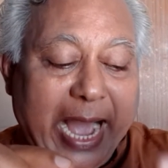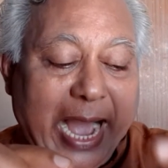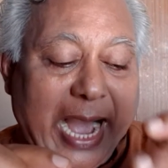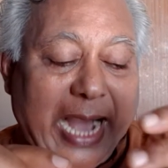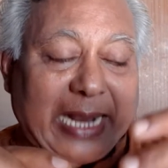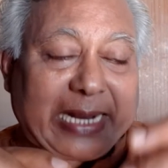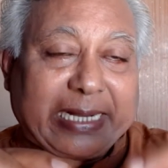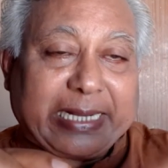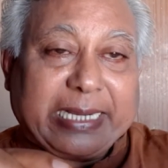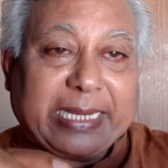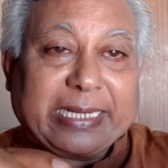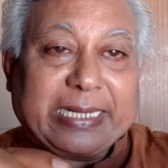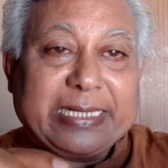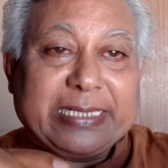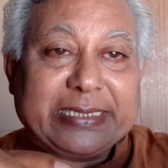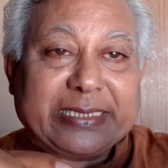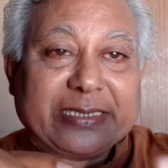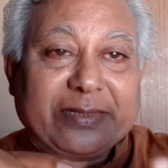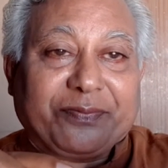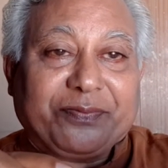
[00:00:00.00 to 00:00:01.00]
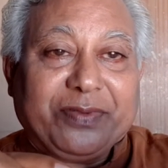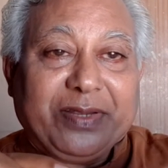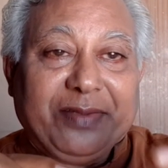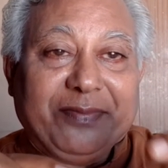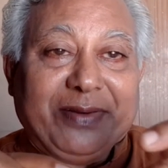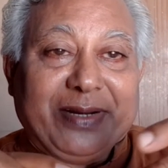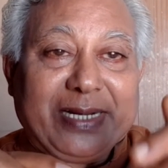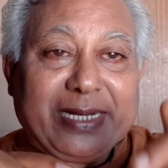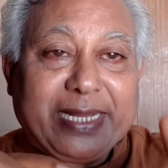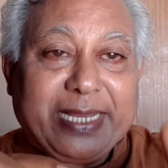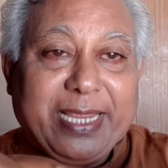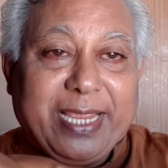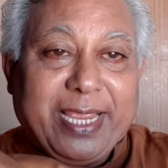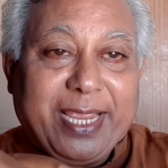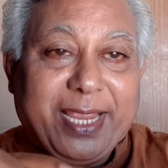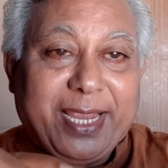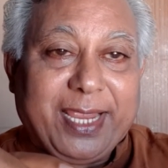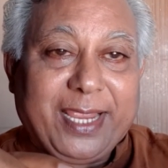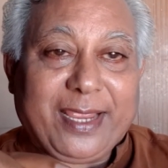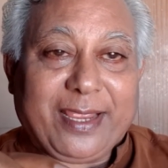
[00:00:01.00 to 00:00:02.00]
occurrence of event
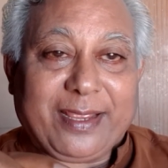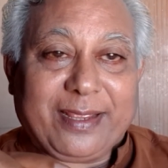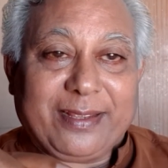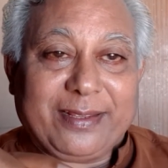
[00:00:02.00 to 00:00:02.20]
A,